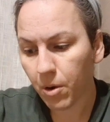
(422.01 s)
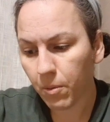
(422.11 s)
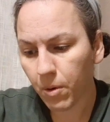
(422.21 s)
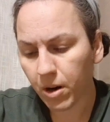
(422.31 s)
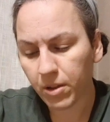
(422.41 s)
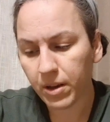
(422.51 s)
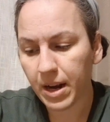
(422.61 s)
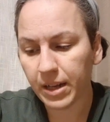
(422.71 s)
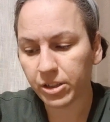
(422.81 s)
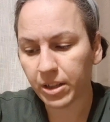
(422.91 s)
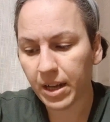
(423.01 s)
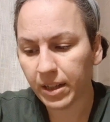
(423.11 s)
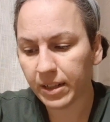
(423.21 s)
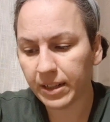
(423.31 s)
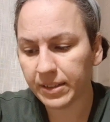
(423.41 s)
What are the
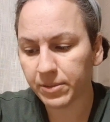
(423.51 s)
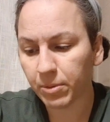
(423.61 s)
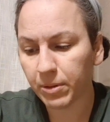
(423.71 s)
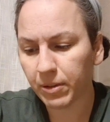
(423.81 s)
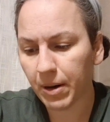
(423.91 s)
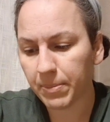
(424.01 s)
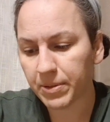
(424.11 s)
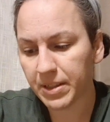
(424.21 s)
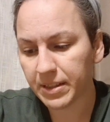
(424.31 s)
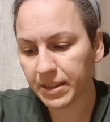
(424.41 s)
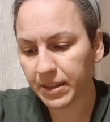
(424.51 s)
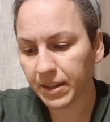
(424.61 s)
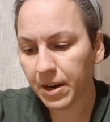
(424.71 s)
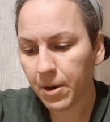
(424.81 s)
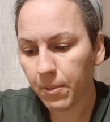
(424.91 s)
nationalities represented?
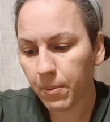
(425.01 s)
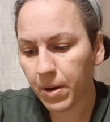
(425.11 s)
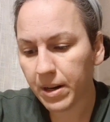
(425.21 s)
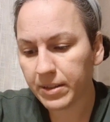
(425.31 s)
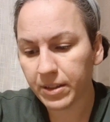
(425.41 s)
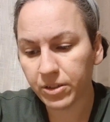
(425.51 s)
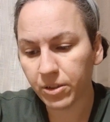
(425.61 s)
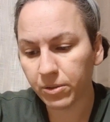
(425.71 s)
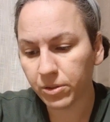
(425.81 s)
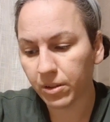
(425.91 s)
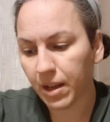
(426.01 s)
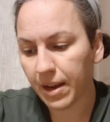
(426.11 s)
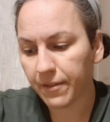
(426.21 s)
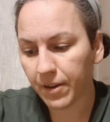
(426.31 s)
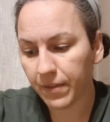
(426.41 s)
What is the social
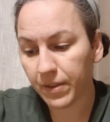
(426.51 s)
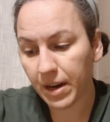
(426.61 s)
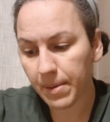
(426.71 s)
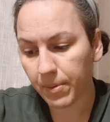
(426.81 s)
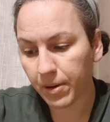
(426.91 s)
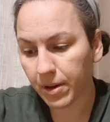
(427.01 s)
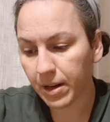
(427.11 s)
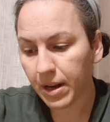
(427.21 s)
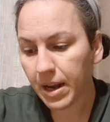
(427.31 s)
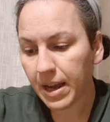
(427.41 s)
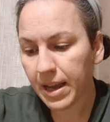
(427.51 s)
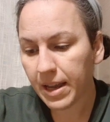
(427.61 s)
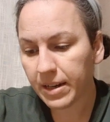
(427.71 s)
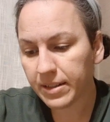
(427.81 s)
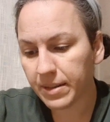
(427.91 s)
life of the neighborhood?
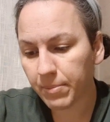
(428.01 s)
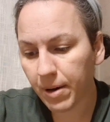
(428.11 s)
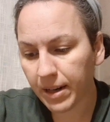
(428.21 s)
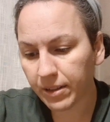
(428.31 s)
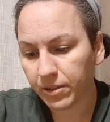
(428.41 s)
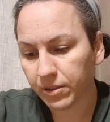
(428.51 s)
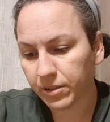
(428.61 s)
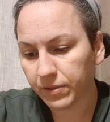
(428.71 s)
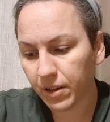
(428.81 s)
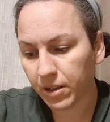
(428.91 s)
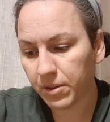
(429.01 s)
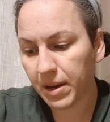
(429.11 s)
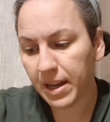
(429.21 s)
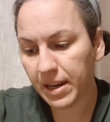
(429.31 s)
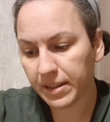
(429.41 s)
It is impractical to follow
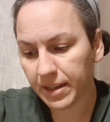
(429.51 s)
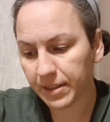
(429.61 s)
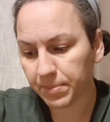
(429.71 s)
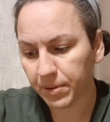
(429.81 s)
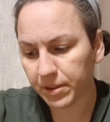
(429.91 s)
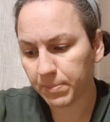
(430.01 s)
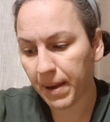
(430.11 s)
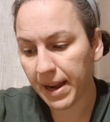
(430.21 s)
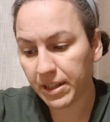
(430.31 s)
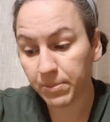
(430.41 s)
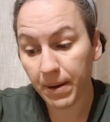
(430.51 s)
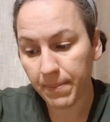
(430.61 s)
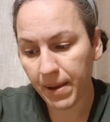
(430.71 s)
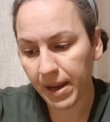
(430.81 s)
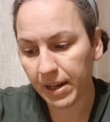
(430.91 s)
any textbook page by
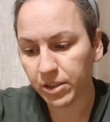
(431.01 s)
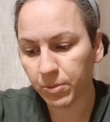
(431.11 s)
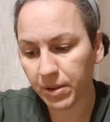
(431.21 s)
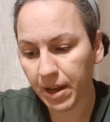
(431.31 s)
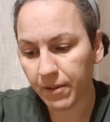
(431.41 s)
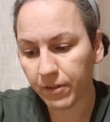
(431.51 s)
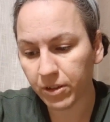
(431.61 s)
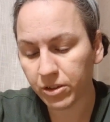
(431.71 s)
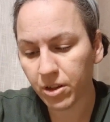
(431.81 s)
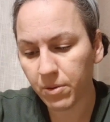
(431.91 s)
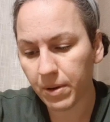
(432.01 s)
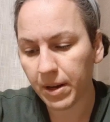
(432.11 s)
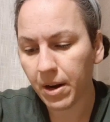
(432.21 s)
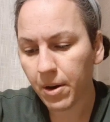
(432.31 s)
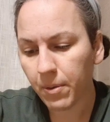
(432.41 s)
page without first
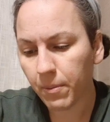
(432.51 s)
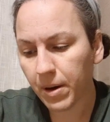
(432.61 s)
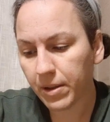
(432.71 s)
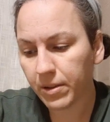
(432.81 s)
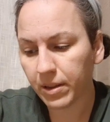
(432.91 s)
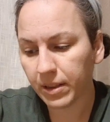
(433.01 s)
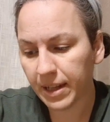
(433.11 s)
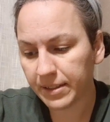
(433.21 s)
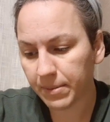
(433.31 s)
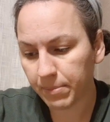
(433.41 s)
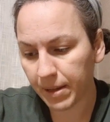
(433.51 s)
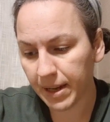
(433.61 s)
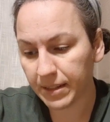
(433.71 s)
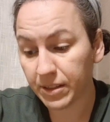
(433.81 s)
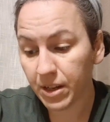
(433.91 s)
knowing whether the lesson
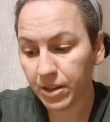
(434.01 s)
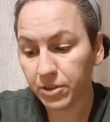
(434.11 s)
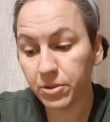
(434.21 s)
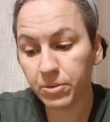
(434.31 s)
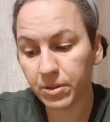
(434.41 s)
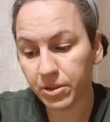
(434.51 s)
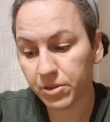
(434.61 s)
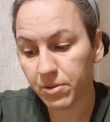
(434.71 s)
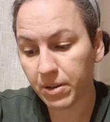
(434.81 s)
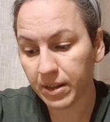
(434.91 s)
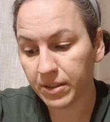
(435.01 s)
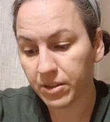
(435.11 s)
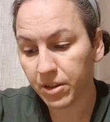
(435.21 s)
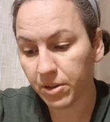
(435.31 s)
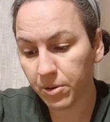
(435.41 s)
plans suit the students
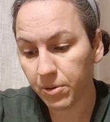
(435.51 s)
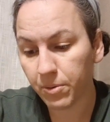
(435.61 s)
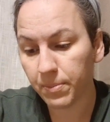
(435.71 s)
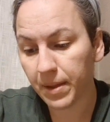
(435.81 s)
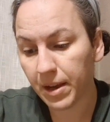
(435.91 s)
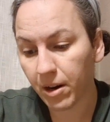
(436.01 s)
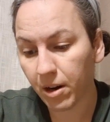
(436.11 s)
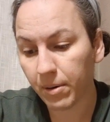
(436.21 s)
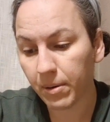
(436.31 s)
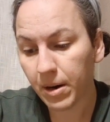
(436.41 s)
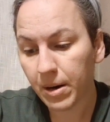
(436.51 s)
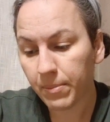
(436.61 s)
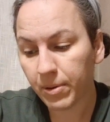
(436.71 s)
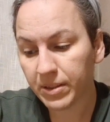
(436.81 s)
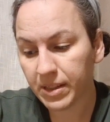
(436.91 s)
to whom they are
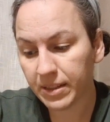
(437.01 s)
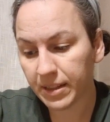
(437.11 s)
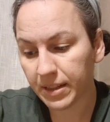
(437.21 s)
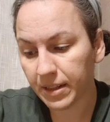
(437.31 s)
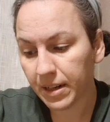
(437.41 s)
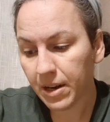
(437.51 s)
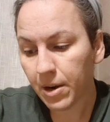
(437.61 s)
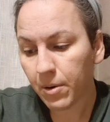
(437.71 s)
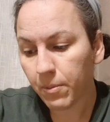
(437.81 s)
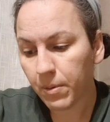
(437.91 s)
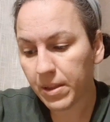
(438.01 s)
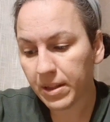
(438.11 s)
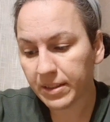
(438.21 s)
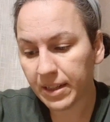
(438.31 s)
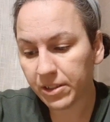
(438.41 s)
presented. When the
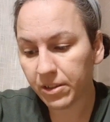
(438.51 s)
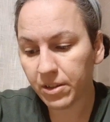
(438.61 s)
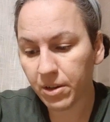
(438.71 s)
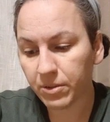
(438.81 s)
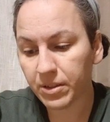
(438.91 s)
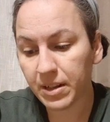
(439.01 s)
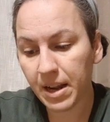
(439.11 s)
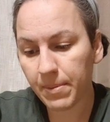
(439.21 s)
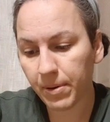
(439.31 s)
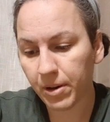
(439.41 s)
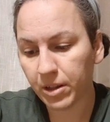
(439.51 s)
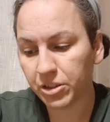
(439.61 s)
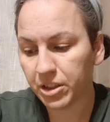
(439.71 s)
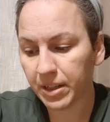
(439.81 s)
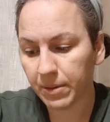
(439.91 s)
teacher knows the neighborhood,
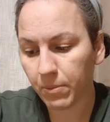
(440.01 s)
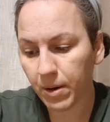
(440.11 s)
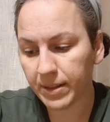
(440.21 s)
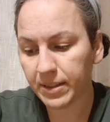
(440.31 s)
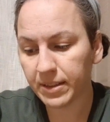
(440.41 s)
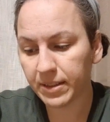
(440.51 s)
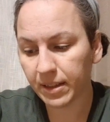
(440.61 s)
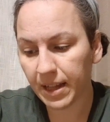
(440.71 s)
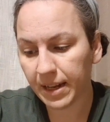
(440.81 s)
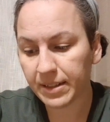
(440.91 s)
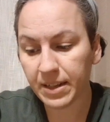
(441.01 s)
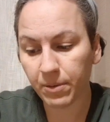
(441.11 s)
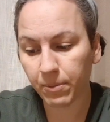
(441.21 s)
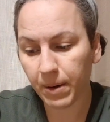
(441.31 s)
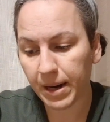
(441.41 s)
she can wisely select and
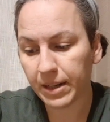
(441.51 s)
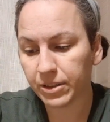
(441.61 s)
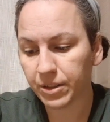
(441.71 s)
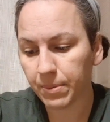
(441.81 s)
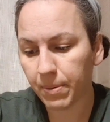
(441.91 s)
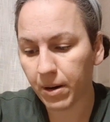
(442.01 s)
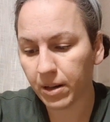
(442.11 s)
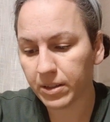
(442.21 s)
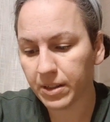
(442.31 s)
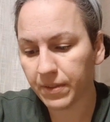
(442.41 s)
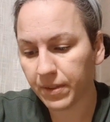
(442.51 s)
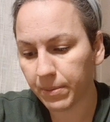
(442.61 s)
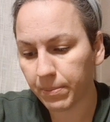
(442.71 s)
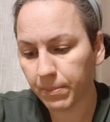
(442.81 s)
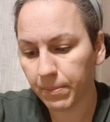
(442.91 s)
arrange the parts of the
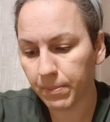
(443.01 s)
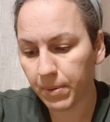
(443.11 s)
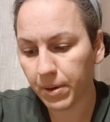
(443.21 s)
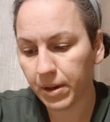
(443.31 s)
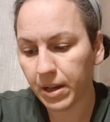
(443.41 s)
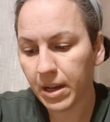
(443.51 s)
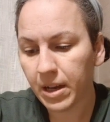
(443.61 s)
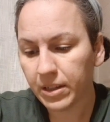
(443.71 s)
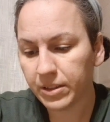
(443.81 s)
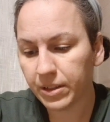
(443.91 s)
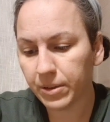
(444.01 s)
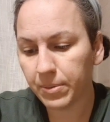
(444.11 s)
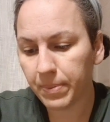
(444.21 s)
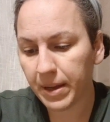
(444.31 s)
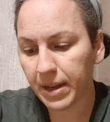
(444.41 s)
book to
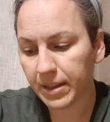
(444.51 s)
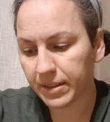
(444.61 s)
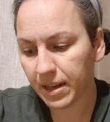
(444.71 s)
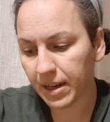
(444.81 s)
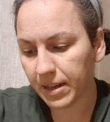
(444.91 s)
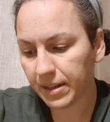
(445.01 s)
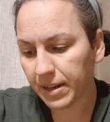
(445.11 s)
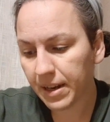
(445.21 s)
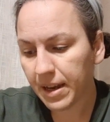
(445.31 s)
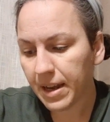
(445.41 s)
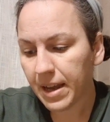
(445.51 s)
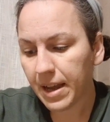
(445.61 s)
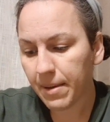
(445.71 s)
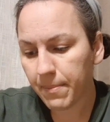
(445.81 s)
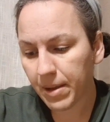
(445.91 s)
be assigned.
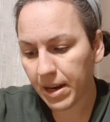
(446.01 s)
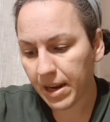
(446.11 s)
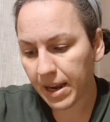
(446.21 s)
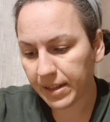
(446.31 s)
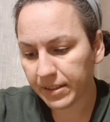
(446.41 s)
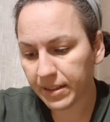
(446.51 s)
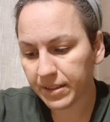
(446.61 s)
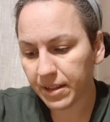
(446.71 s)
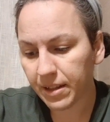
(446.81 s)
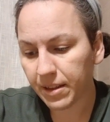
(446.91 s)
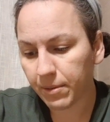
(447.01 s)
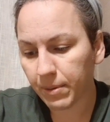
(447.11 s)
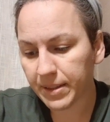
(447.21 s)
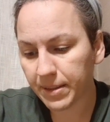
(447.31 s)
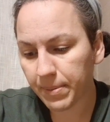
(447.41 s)
In many cases, the
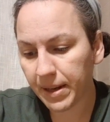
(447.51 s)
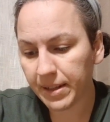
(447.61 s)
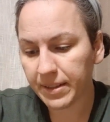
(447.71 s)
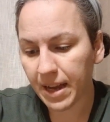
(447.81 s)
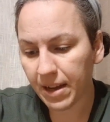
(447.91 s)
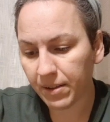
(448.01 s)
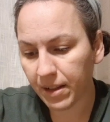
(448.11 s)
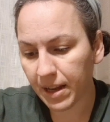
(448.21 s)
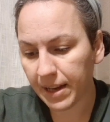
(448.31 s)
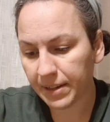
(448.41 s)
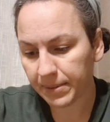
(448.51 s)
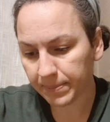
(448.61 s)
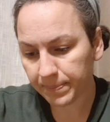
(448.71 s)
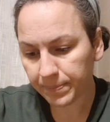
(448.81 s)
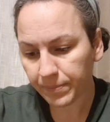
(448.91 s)
recipes outlined
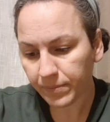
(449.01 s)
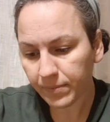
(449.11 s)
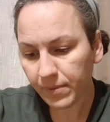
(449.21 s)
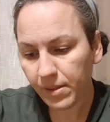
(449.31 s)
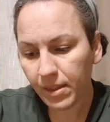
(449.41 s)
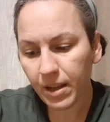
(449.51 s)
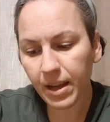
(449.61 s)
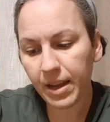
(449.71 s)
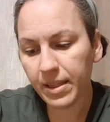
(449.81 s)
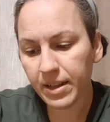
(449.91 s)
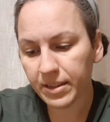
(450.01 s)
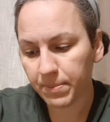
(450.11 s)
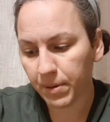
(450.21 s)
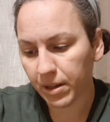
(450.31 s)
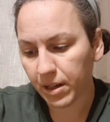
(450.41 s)
in this
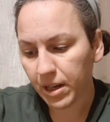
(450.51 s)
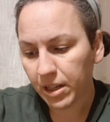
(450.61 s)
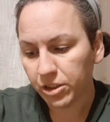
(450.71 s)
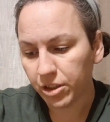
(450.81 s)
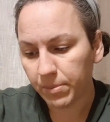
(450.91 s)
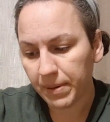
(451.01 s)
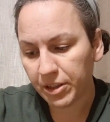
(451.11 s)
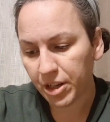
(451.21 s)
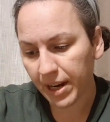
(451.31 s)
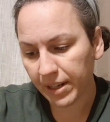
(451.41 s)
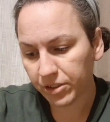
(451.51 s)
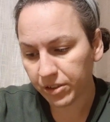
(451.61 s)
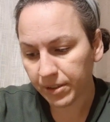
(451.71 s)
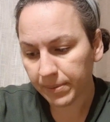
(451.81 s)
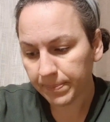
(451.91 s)
book should be changed.